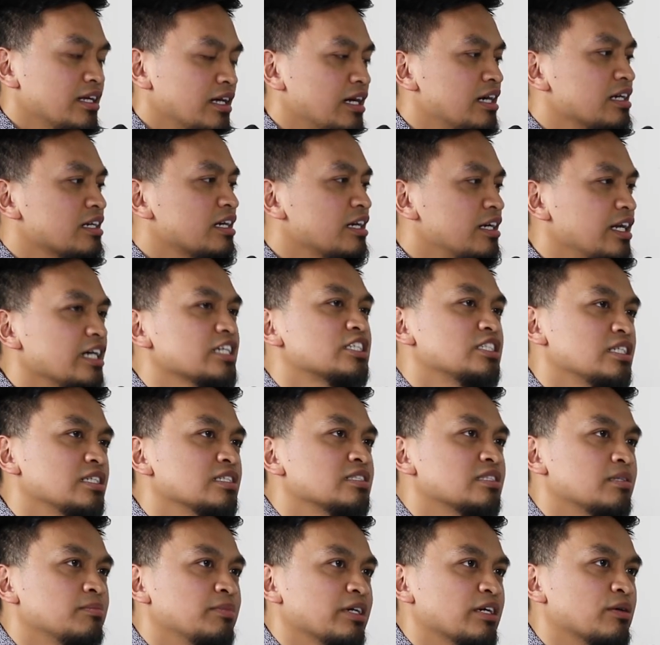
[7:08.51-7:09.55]
uh, connection
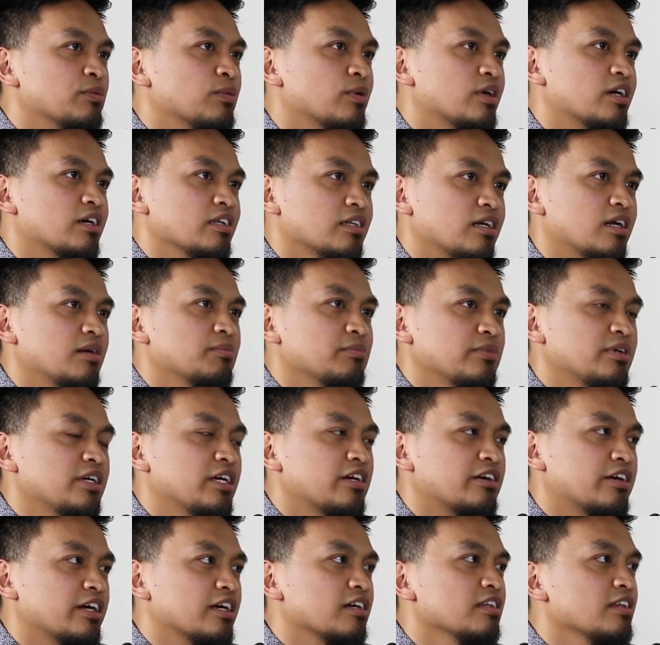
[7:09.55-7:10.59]
is the big word that I'm
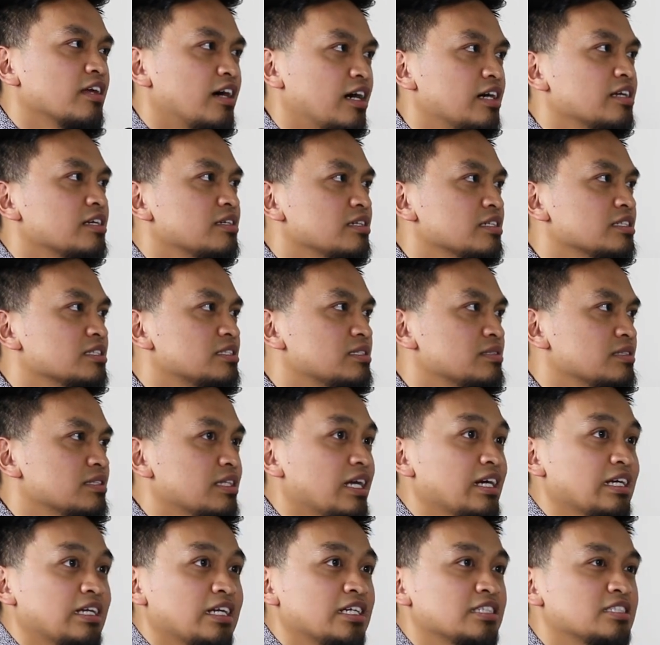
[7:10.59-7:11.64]
hearing a lot, is
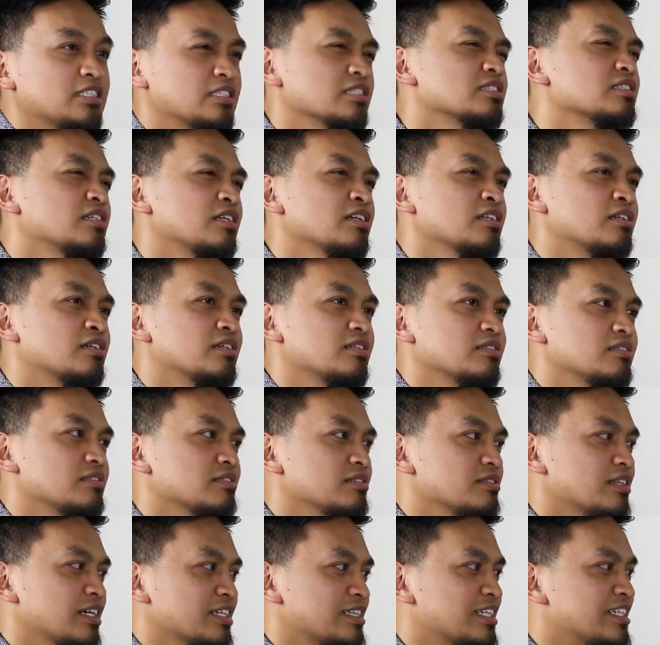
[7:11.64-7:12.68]
that it's just another,
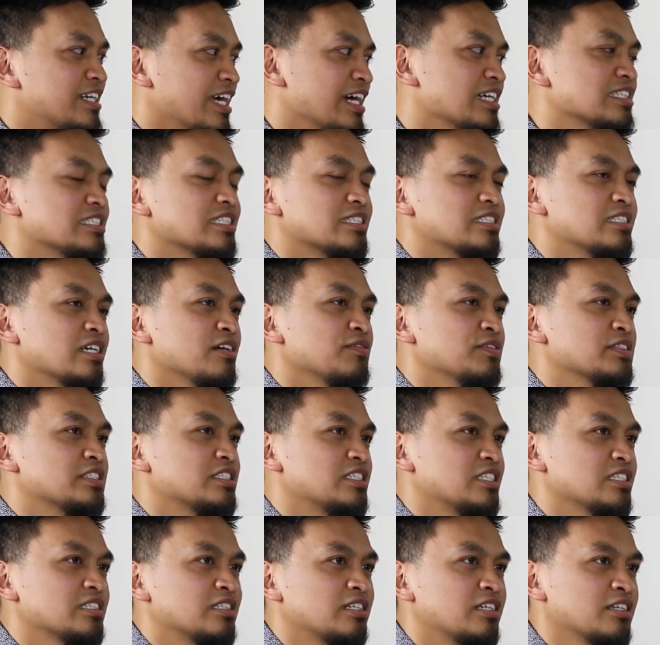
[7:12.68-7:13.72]
like the dance itself is
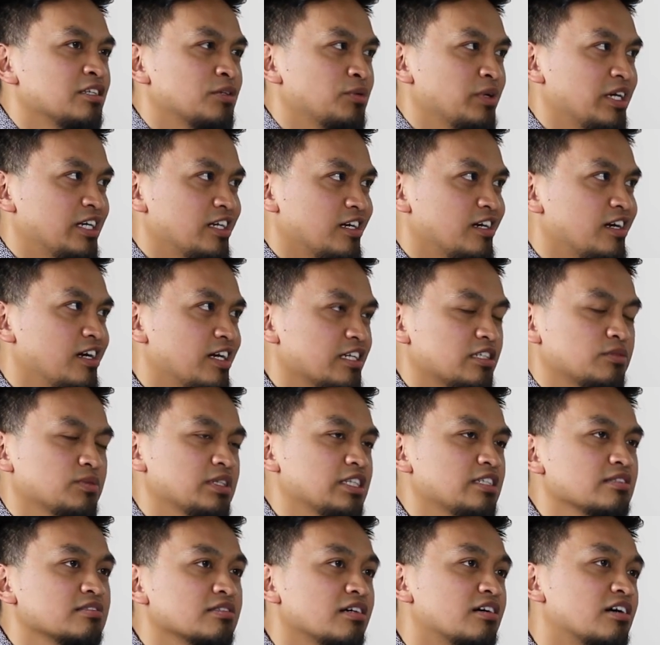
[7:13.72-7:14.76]
just another way to connect
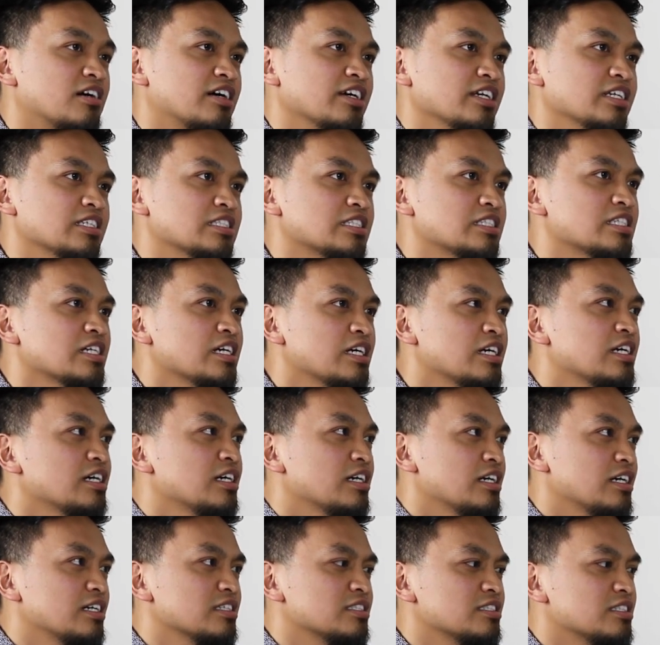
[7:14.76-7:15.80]
with this artist
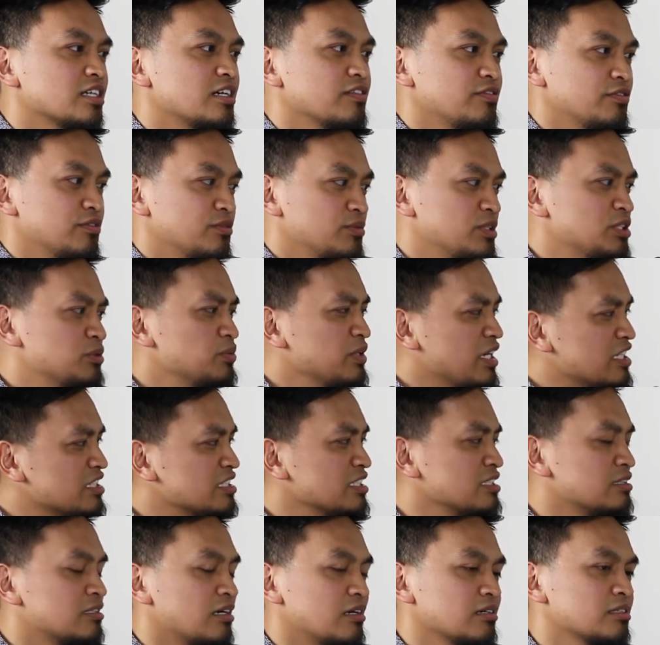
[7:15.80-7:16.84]
yeah. and stuff, which we
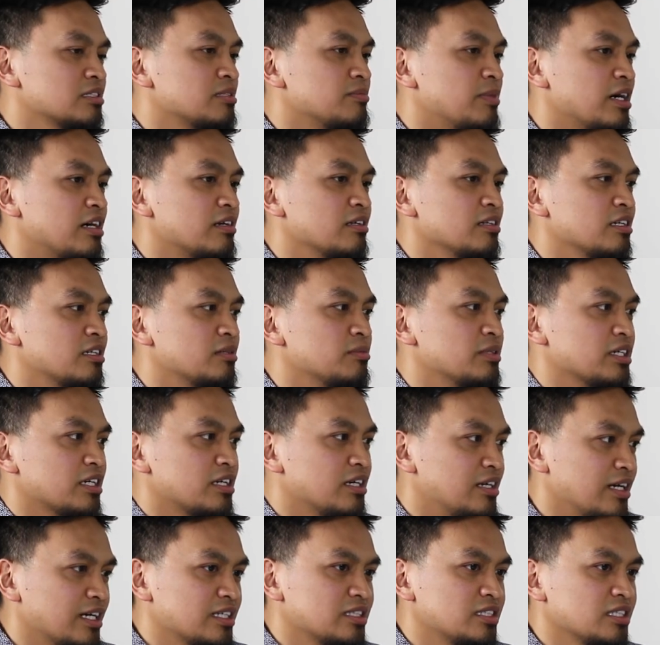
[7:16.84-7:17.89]
actually talked about a little bit
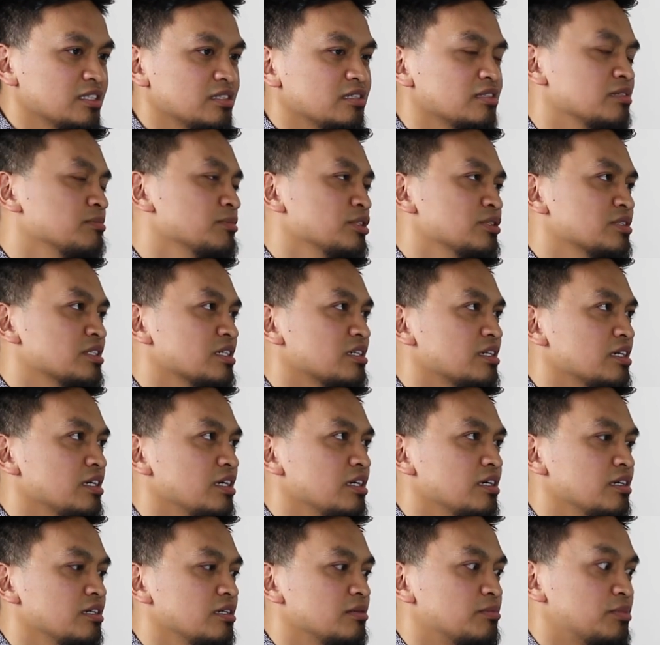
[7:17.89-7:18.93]
connecting to the music
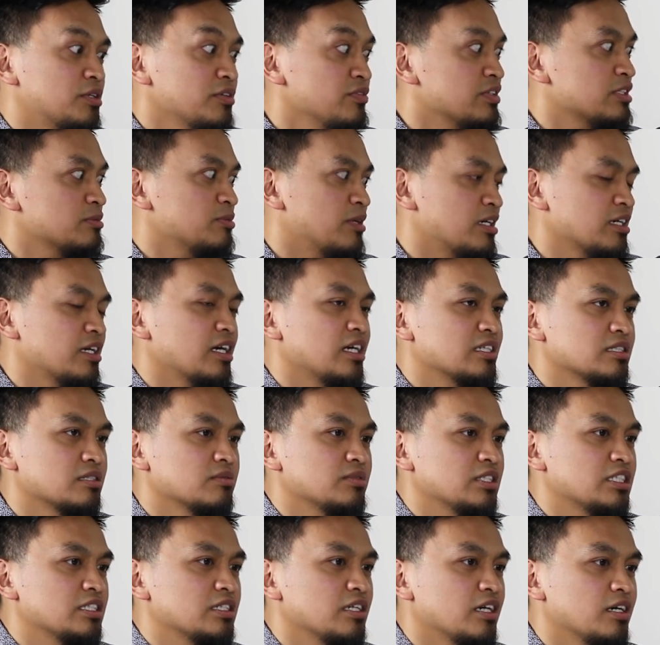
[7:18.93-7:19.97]
in a previous podcast that
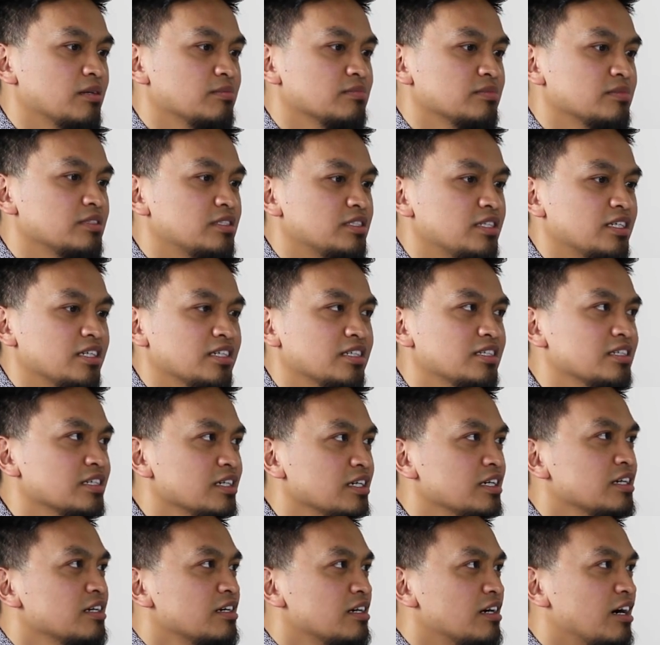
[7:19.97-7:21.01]
we um, did,
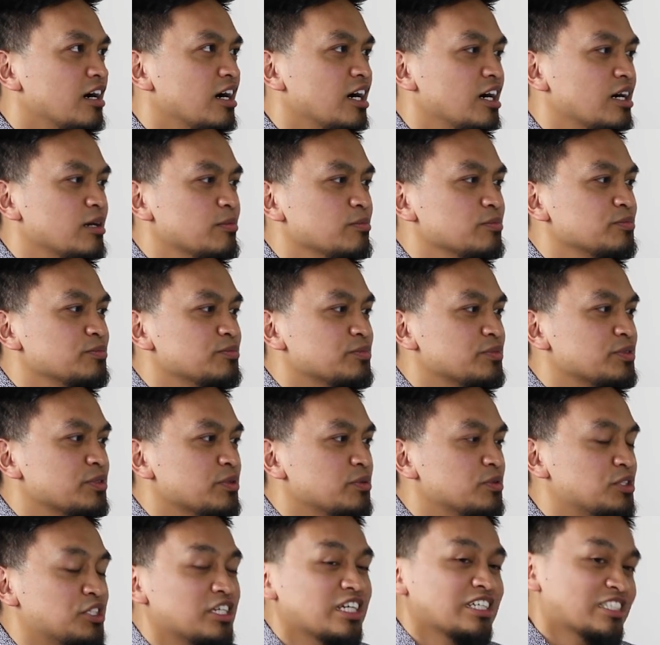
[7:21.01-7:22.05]
um,
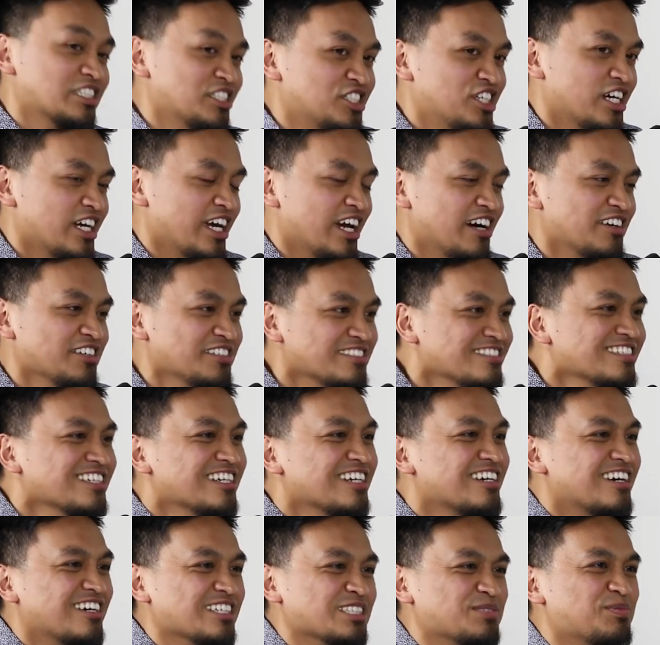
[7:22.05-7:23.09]
which you guys can check out
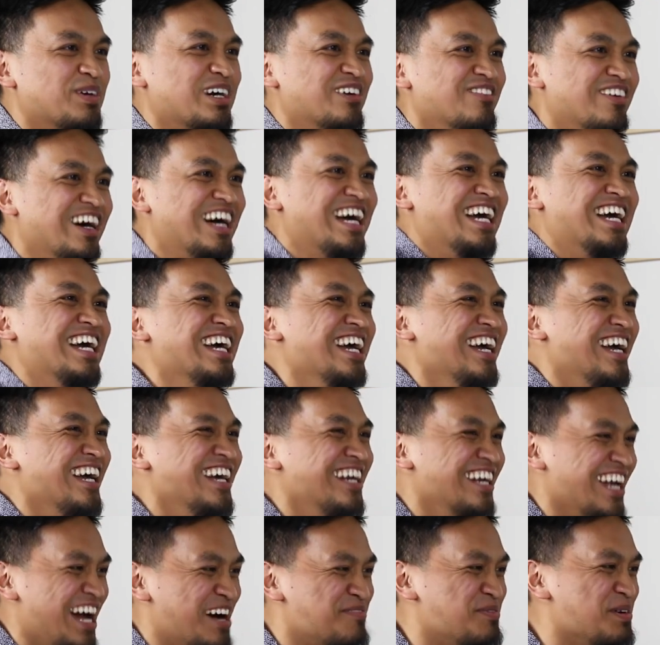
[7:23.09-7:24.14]
on Spotify
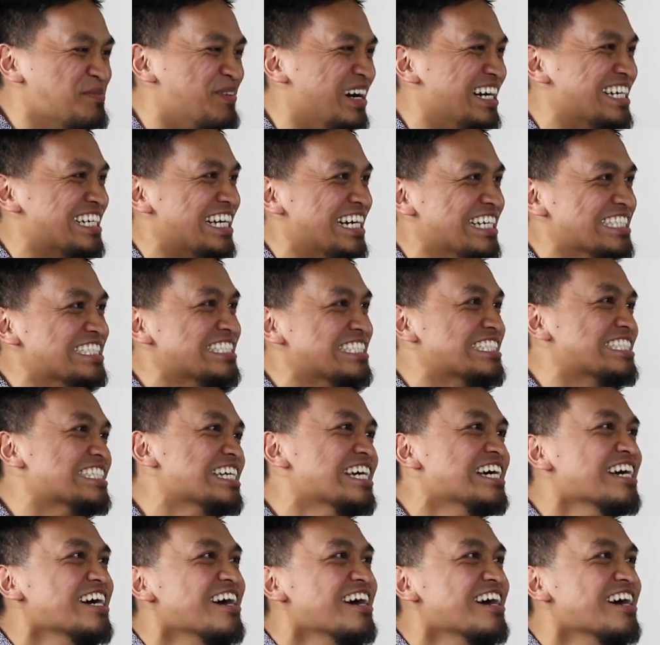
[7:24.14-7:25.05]
and Apple Podcasts.